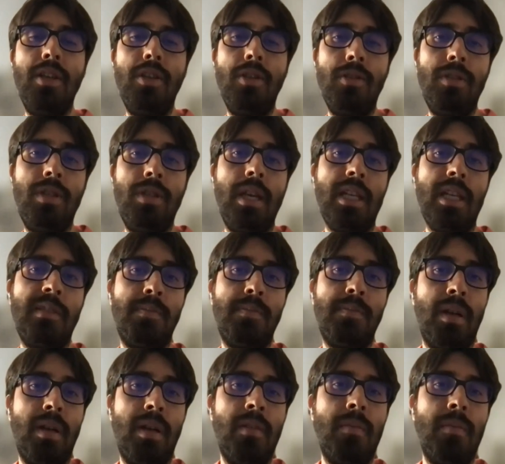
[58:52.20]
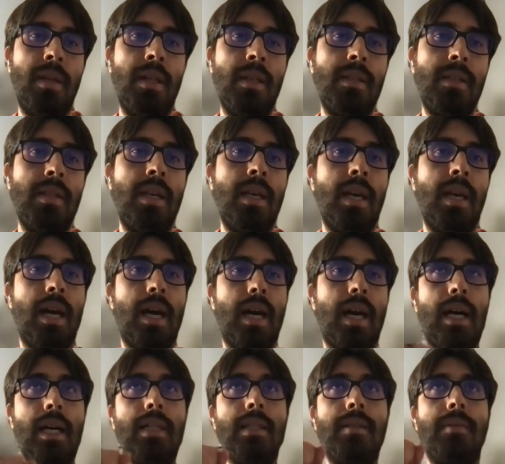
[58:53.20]
and use the experiments
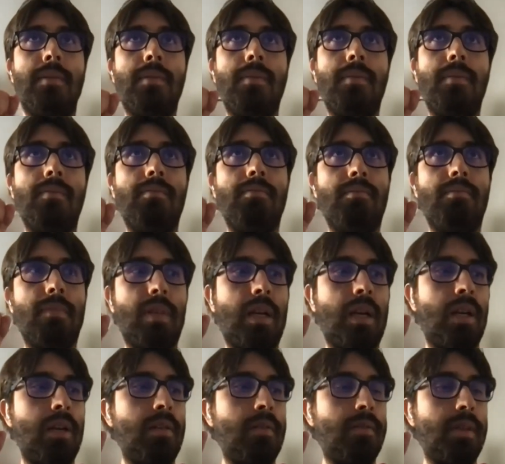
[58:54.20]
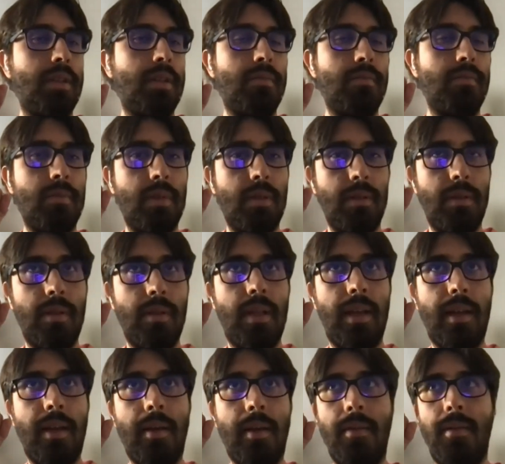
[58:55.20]
as kind of a,
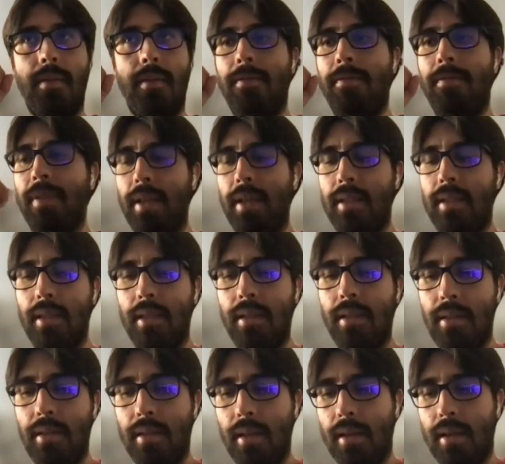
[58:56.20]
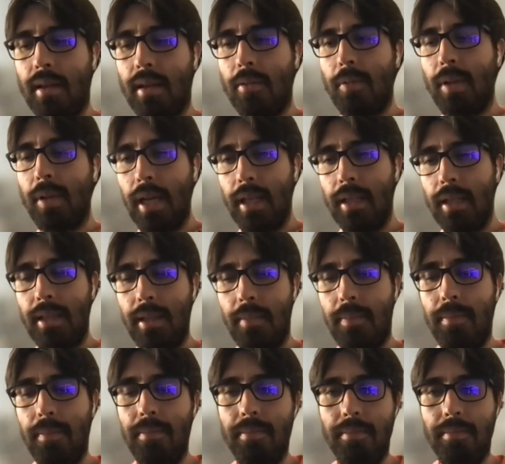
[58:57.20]
like a fixing a
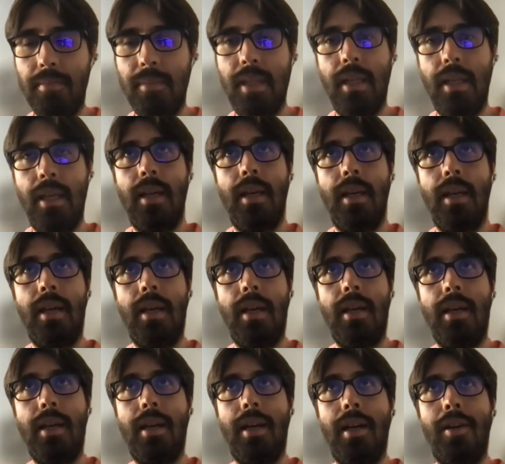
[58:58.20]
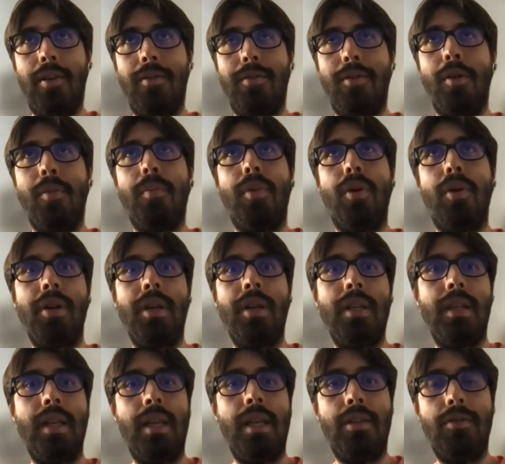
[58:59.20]
reality a kind of
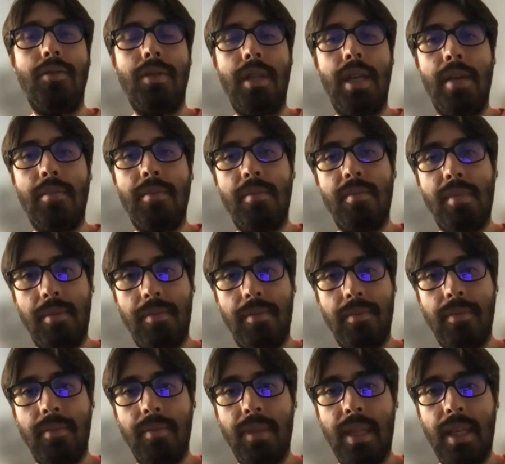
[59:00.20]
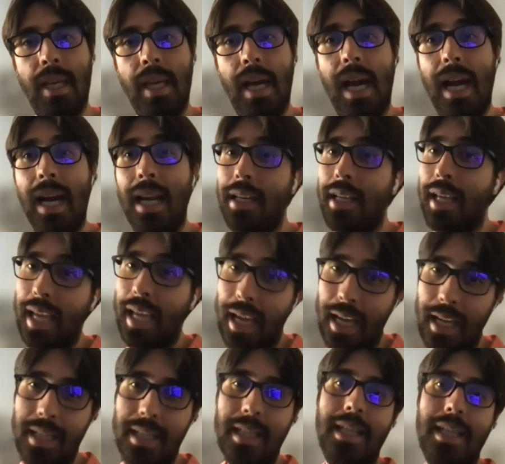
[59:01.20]
component into the M M M. And
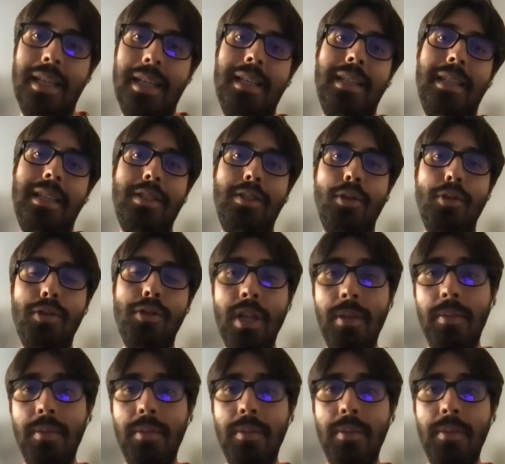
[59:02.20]
again, there's